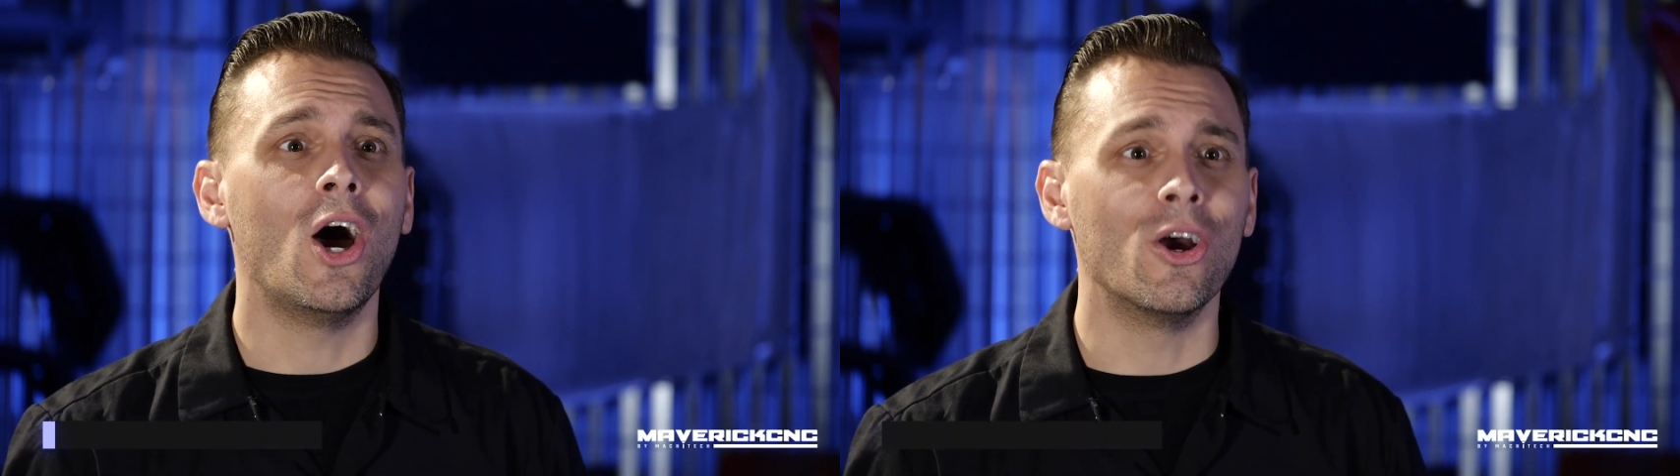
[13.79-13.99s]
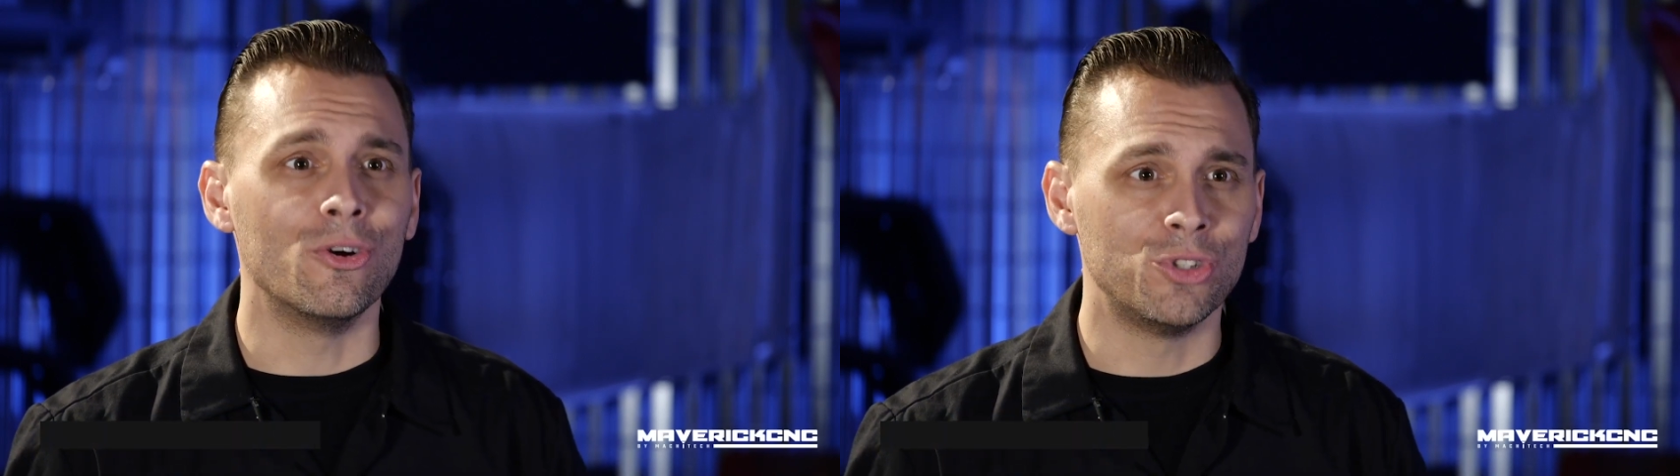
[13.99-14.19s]

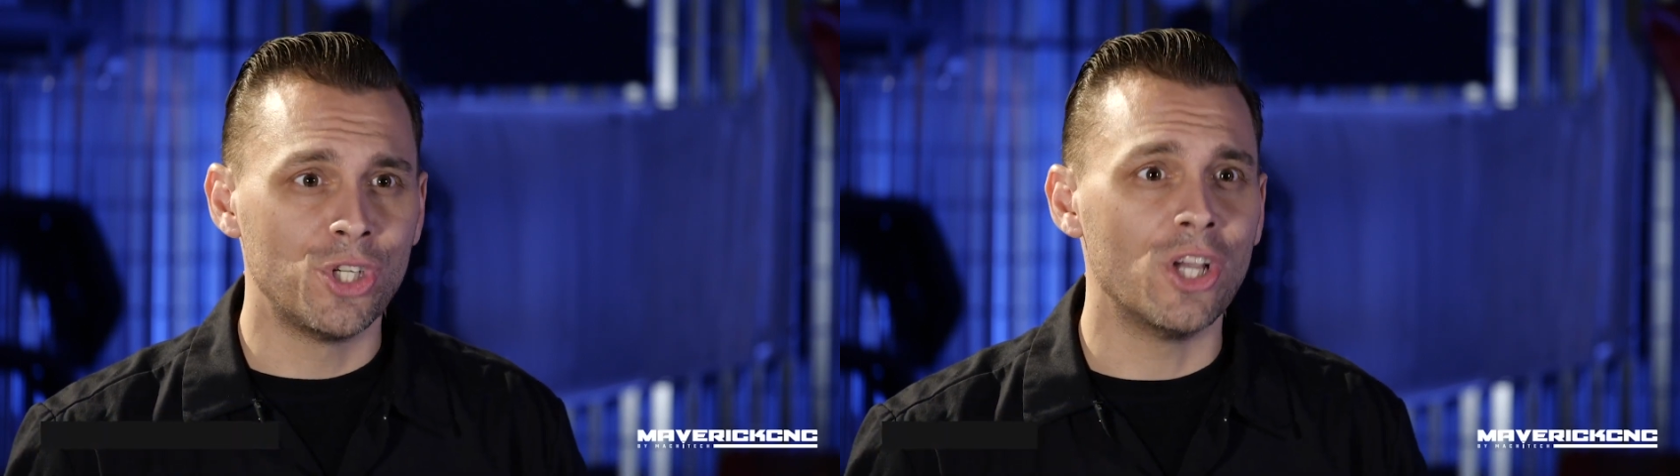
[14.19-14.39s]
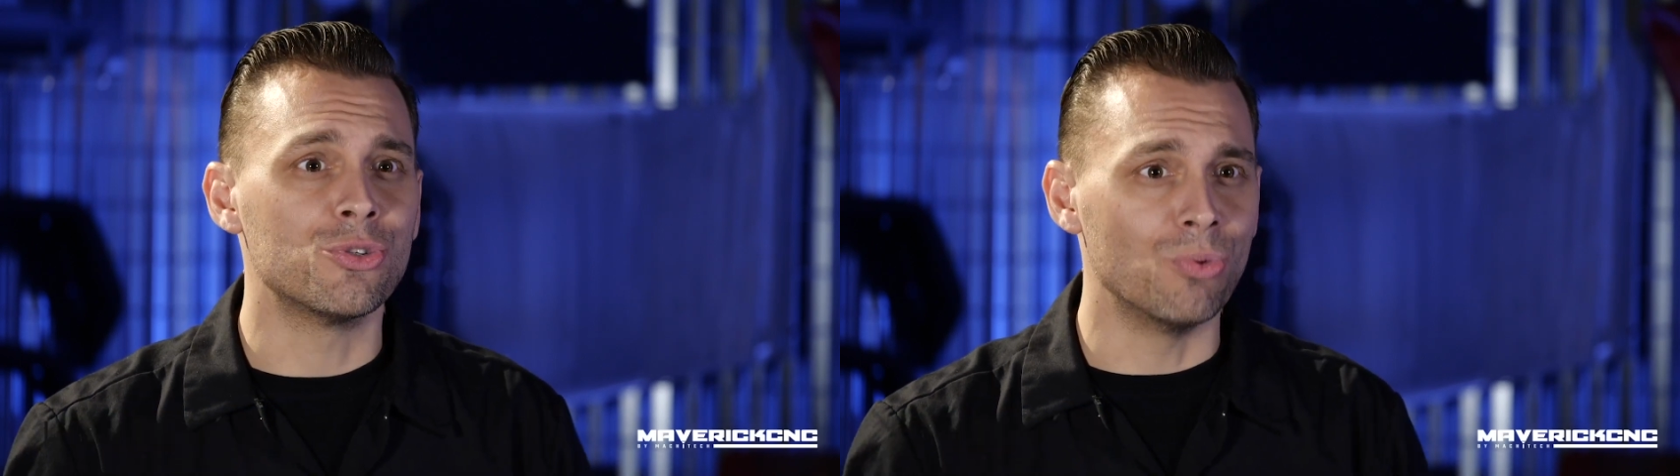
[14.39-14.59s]
are
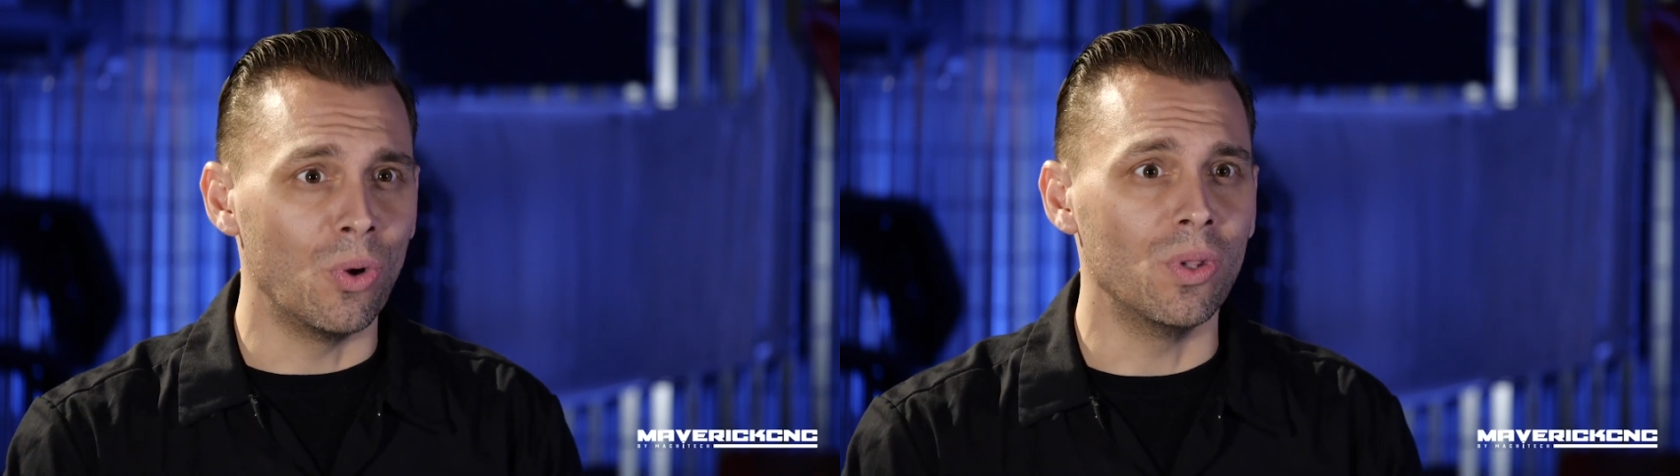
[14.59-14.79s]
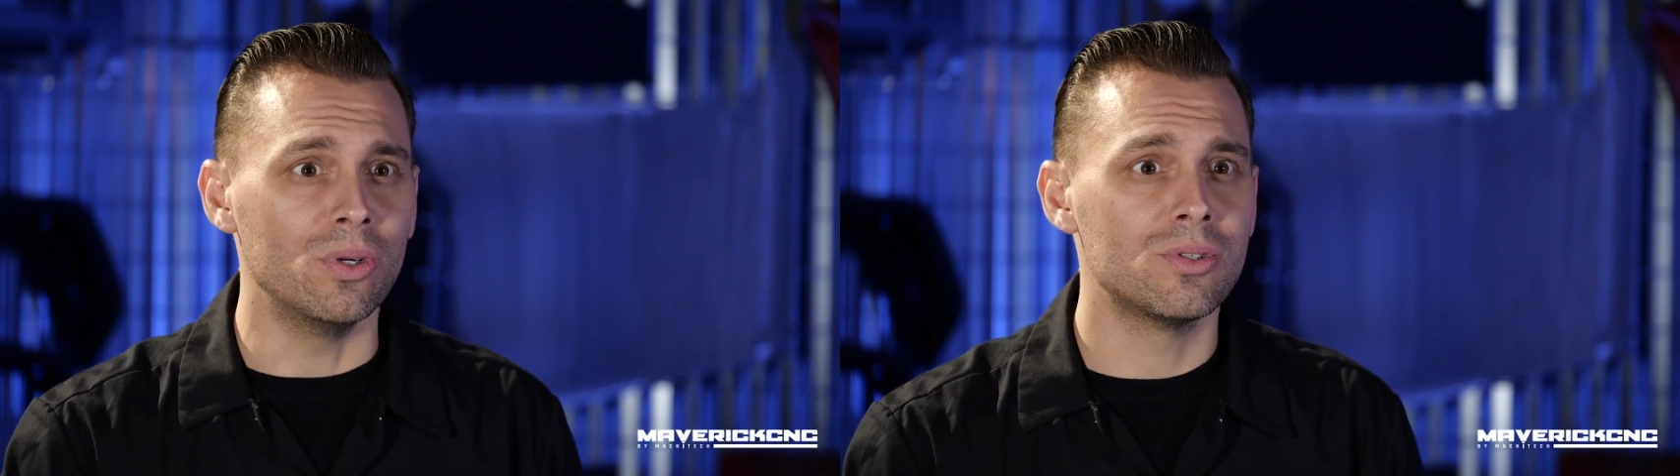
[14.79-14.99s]
just
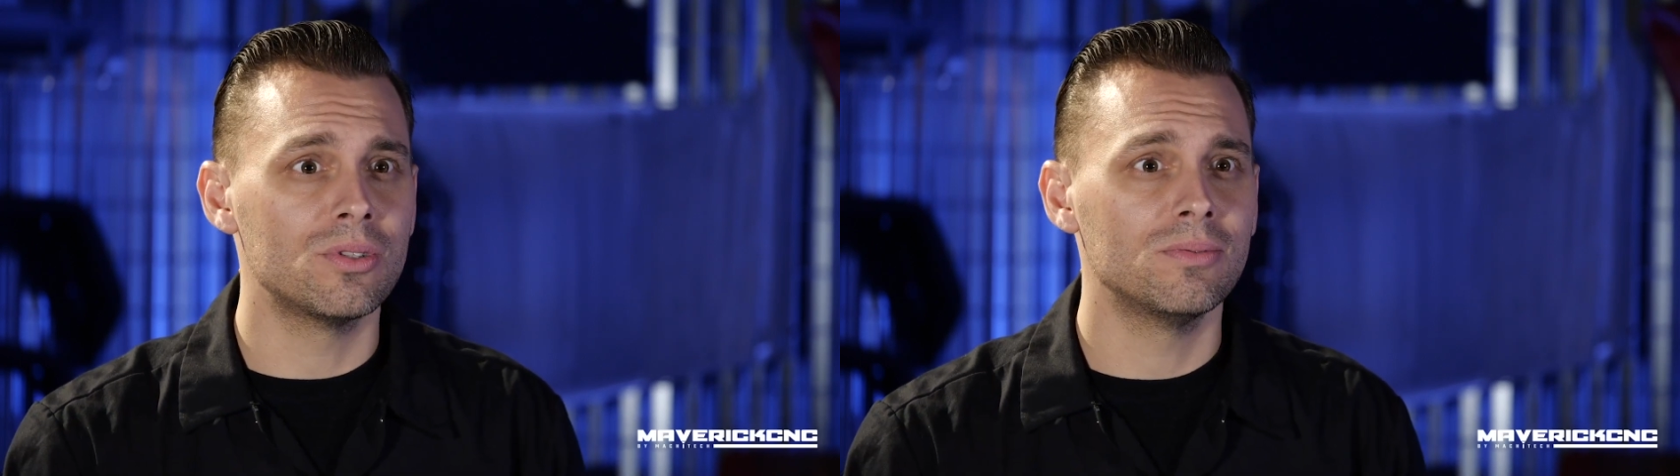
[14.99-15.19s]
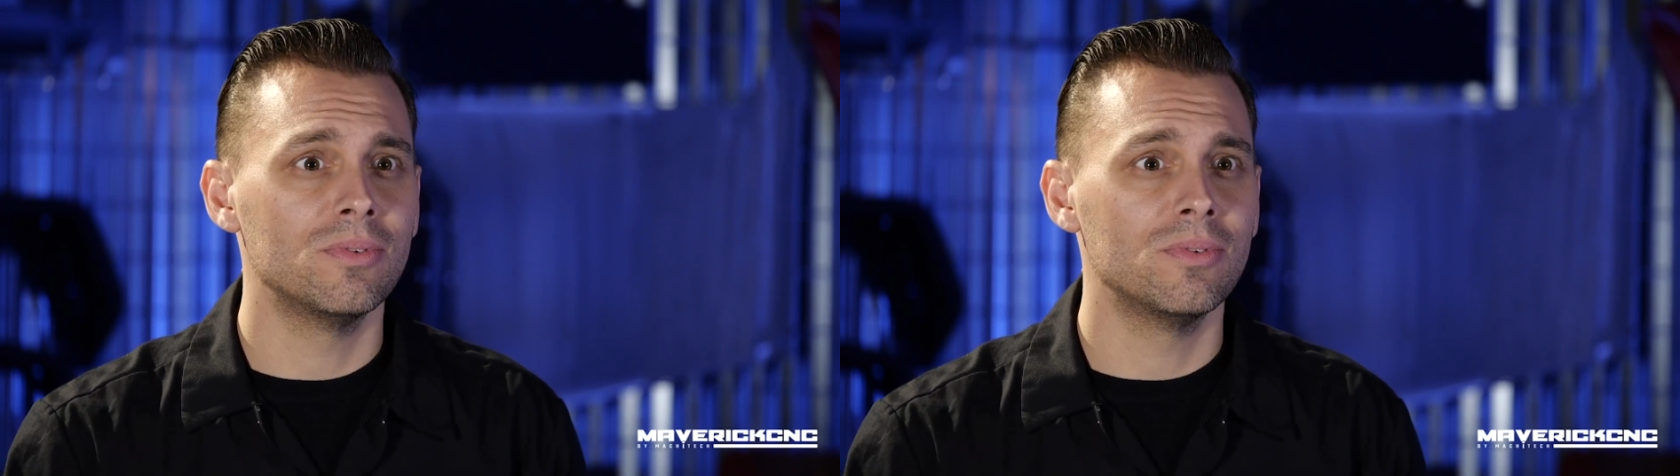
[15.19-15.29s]
rollers,